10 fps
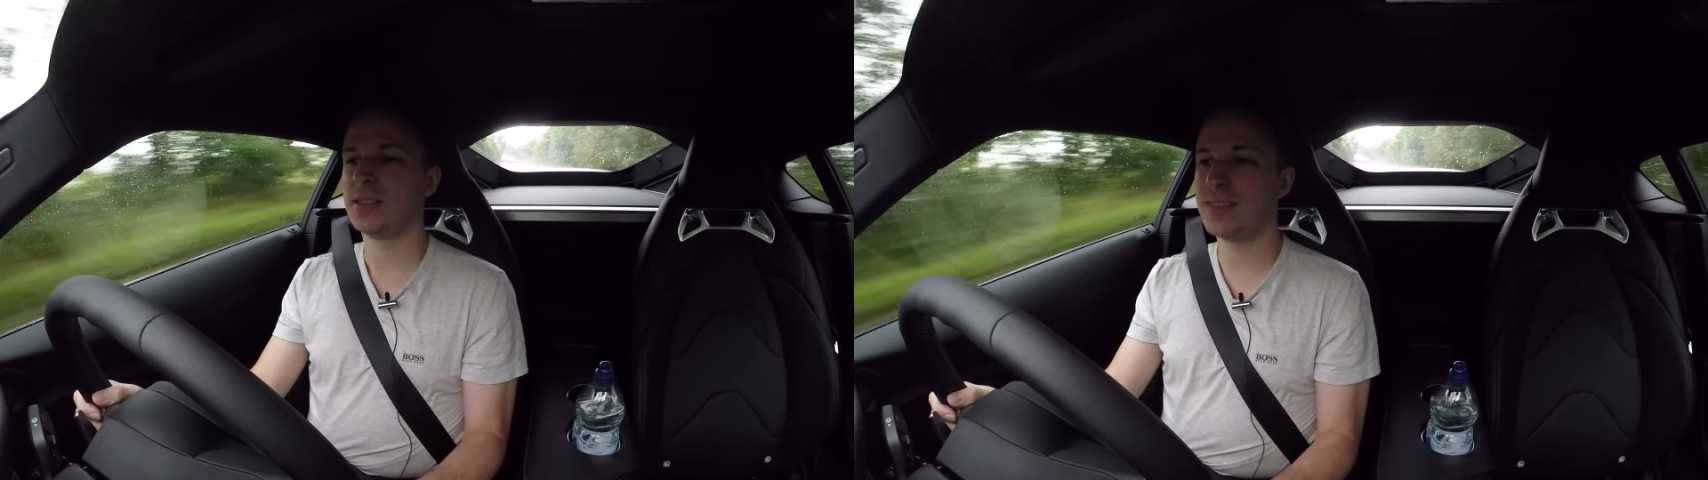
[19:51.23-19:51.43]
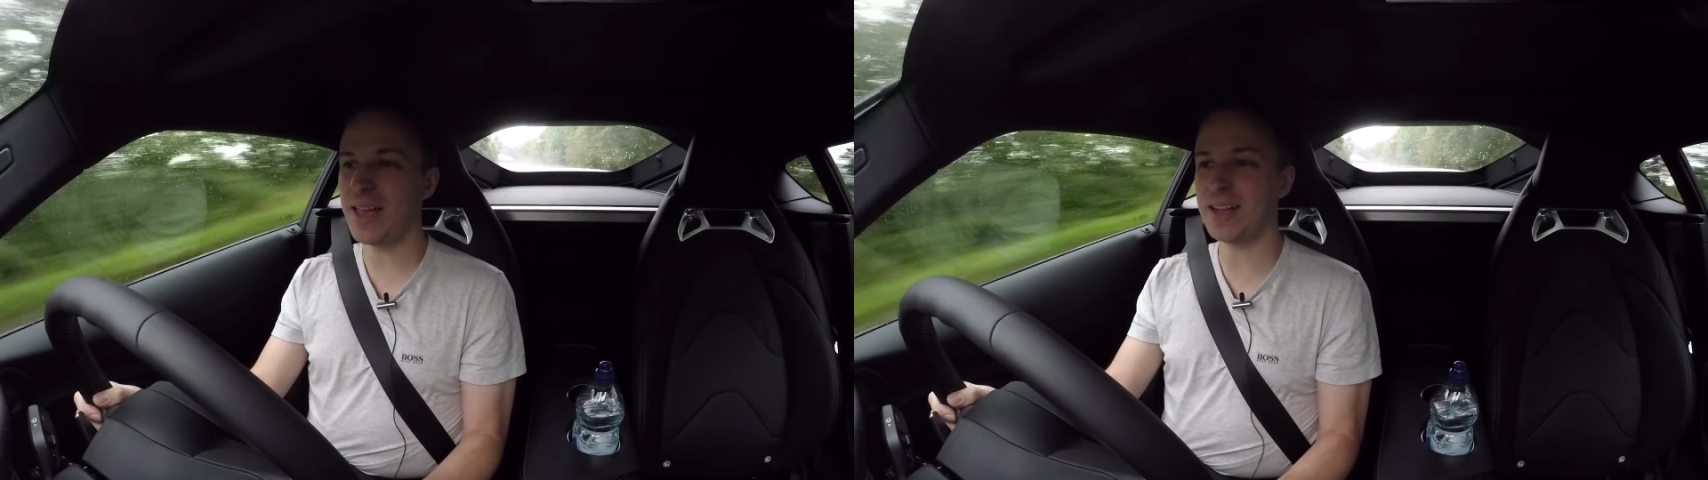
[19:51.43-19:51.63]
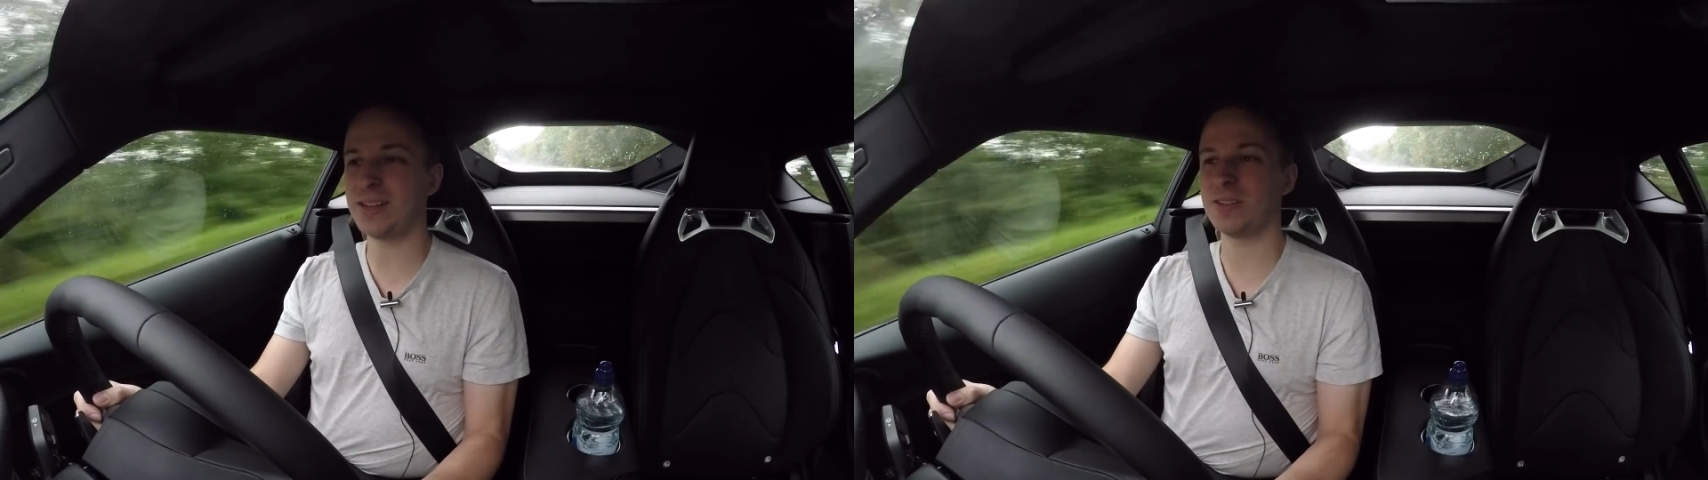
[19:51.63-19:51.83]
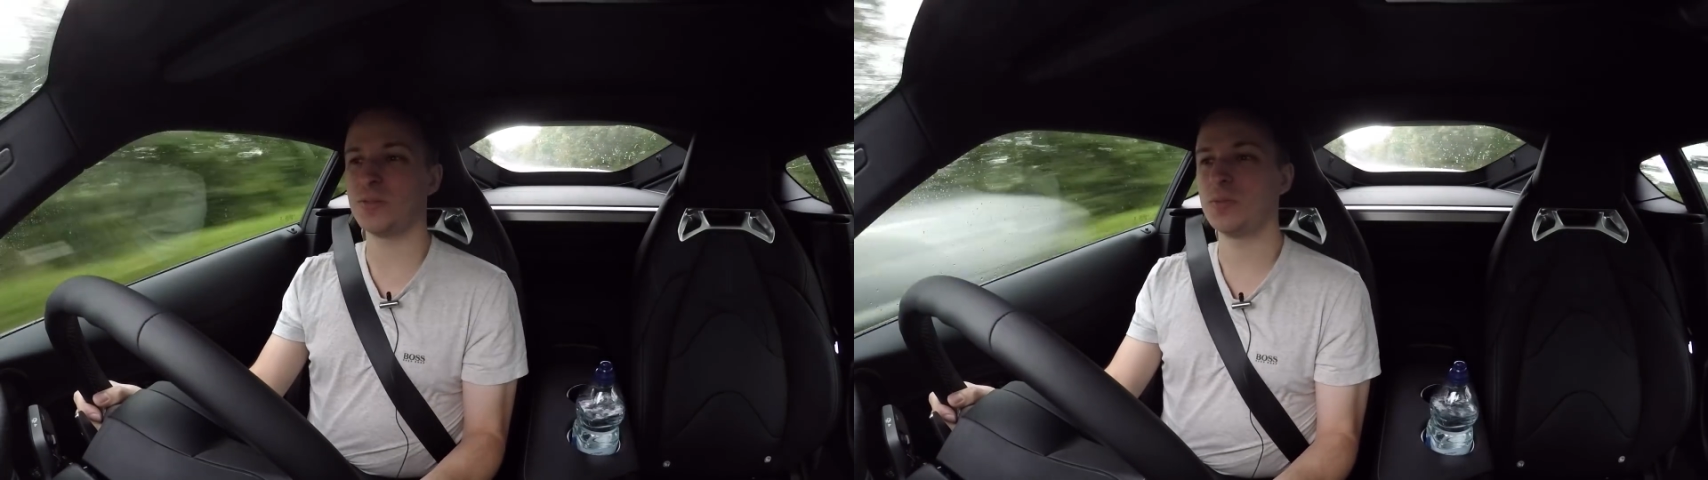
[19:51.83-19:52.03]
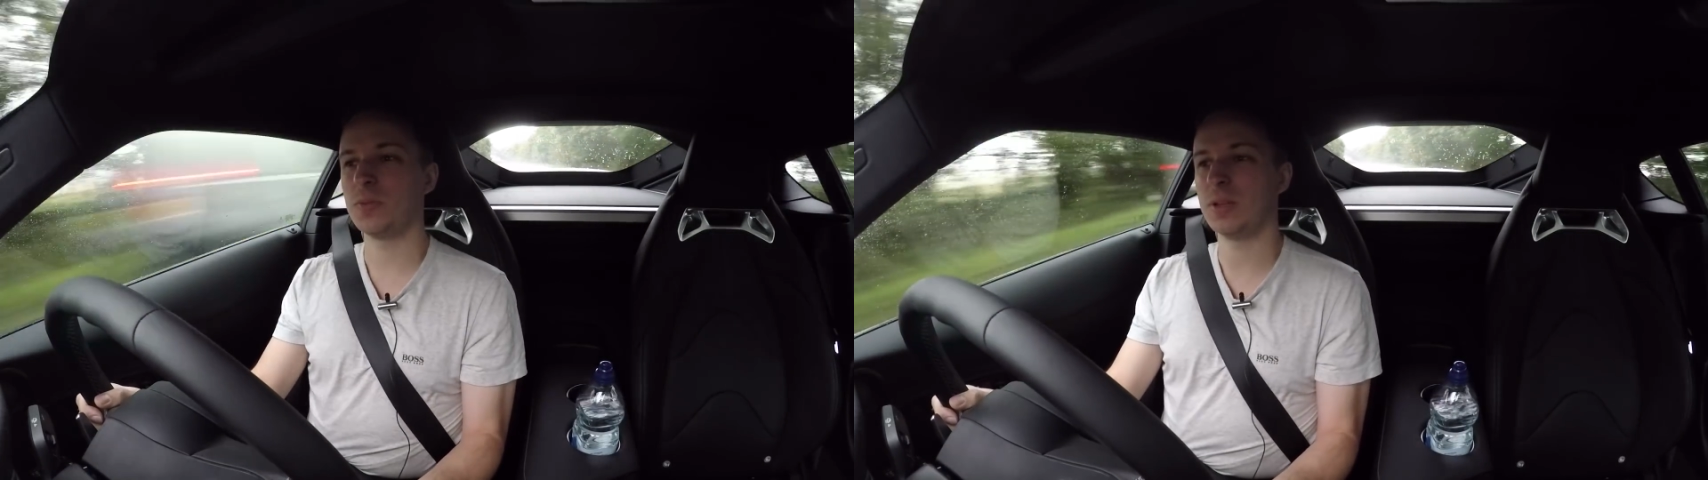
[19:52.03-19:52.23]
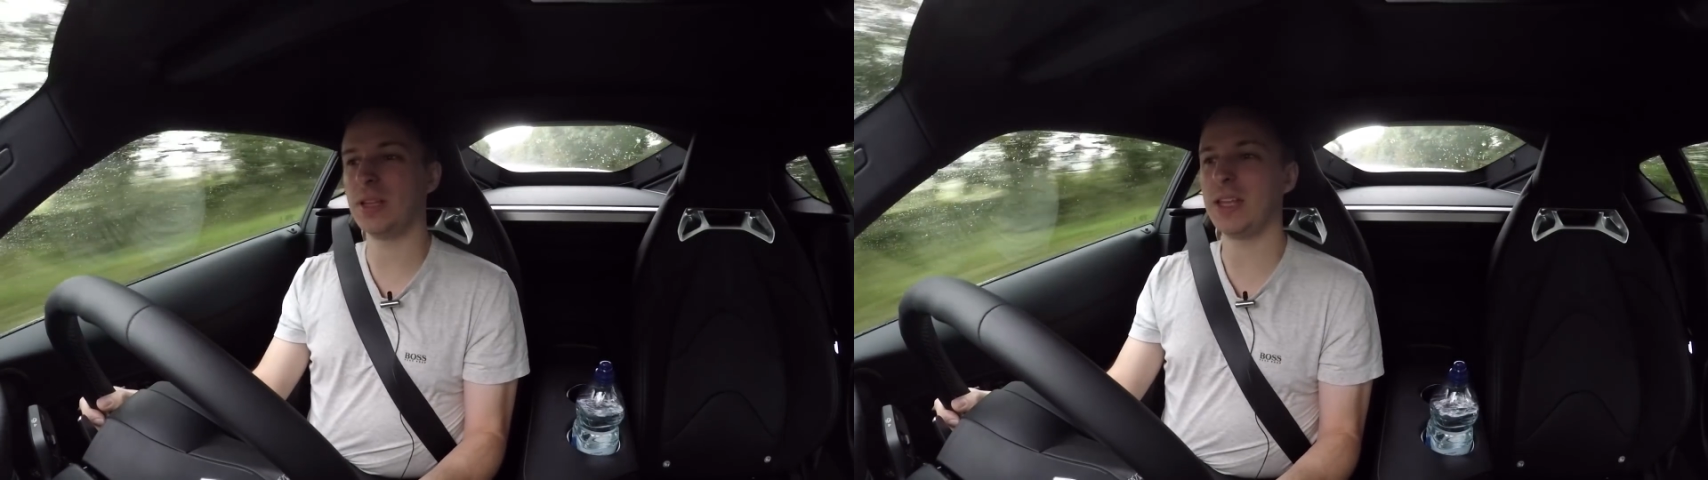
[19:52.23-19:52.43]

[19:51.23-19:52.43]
Then